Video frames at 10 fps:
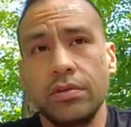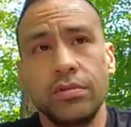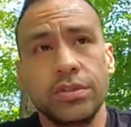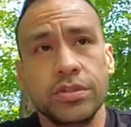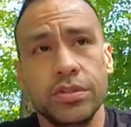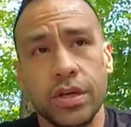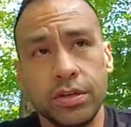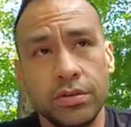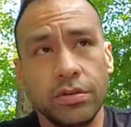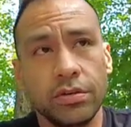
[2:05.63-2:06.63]
which is like
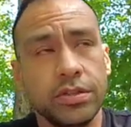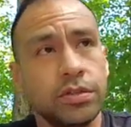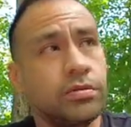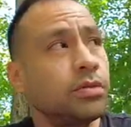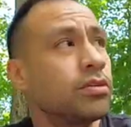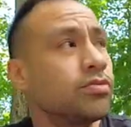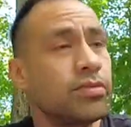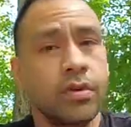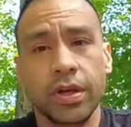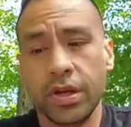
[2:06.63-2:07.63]
you know until who knows
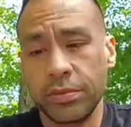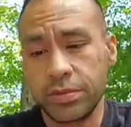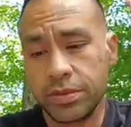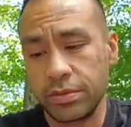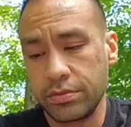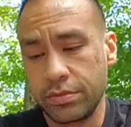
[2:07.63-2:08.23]
4 a.m. to